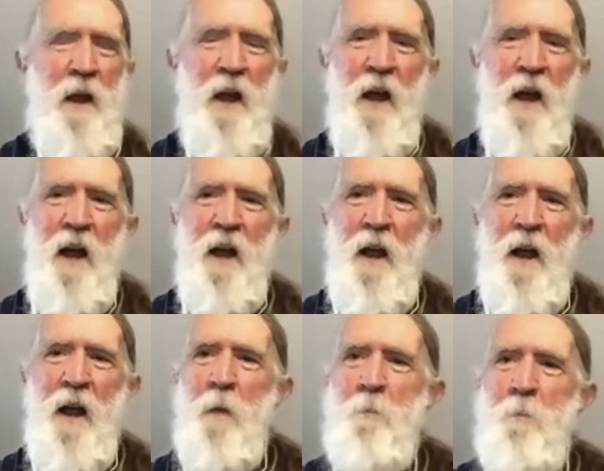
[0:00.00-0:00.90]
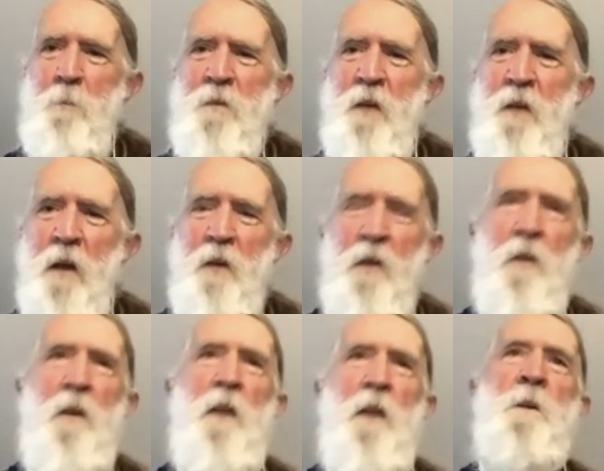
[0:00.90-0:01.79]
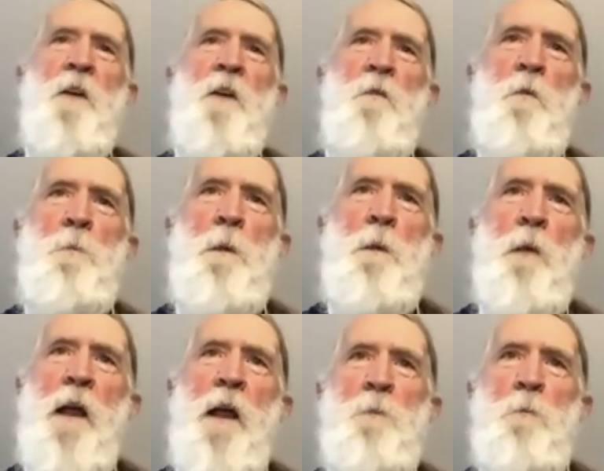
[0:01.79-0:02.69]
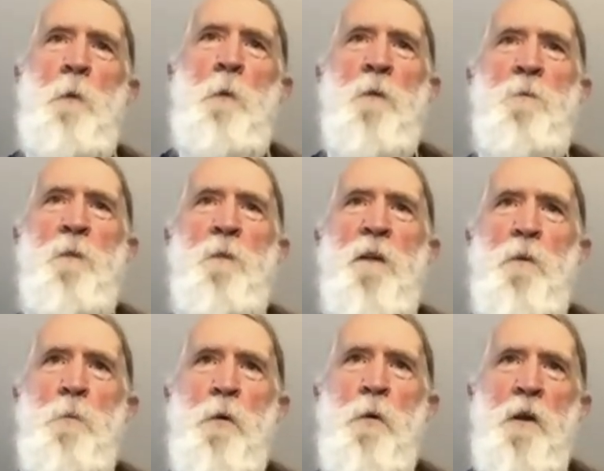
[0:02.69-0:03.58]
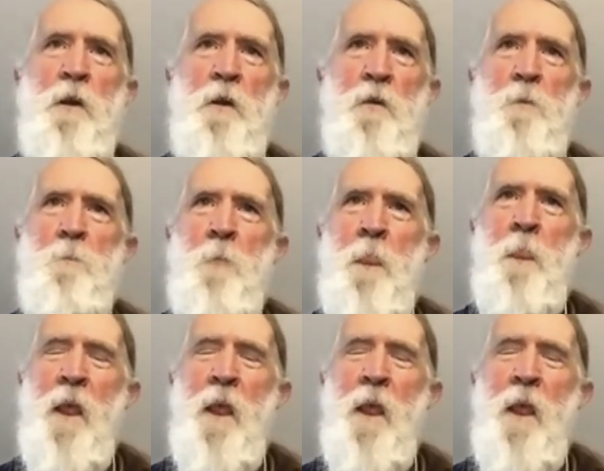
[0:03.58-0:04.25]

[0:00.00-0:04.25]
there have been times when people ask me what my favorite bird is,